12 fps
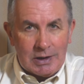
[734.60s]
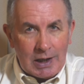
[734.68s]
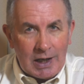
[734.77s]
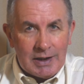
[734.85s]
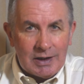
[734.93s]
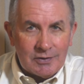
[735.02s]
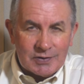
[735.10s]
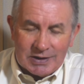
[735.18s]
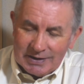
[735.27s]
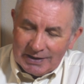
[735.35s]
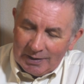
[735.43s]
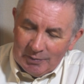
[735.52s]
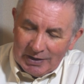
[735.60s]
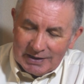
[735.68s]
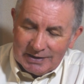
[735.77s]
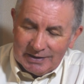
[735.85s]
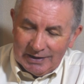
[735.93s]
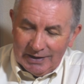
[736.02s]
kind enough to send me
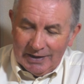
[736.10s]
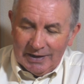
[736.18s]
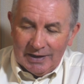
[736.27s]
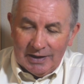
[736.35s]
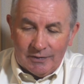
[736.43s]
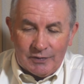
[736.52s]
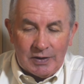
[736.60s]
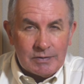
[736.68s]
this free